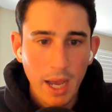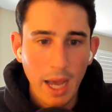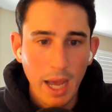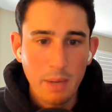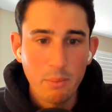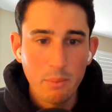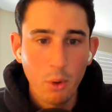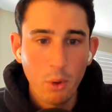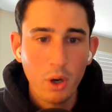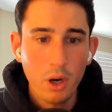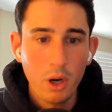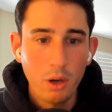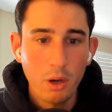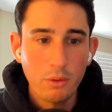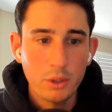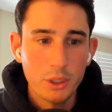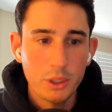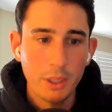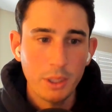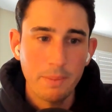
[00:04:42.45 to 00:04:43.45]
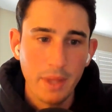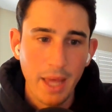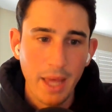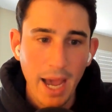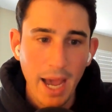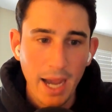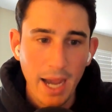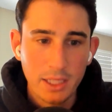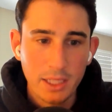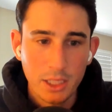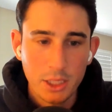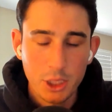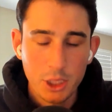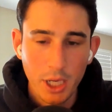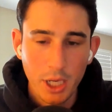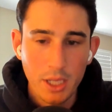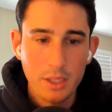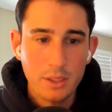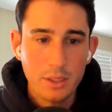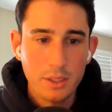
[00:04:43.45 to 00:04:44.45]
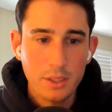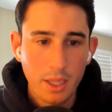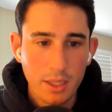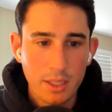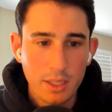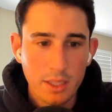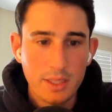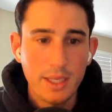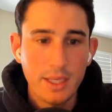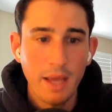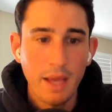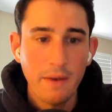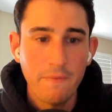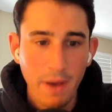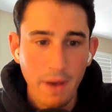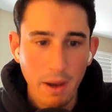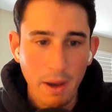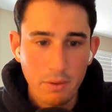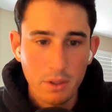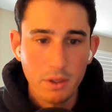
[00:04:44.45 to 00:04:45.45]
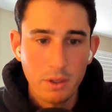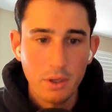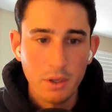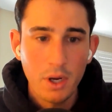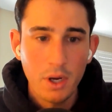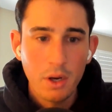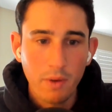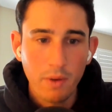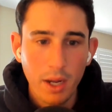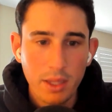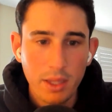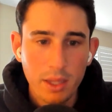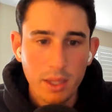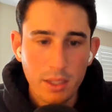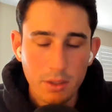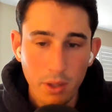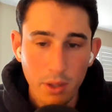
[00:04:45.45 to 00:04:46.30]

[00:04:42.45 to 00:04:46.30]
had more ownership of the hacked exchange than this dead founder, right?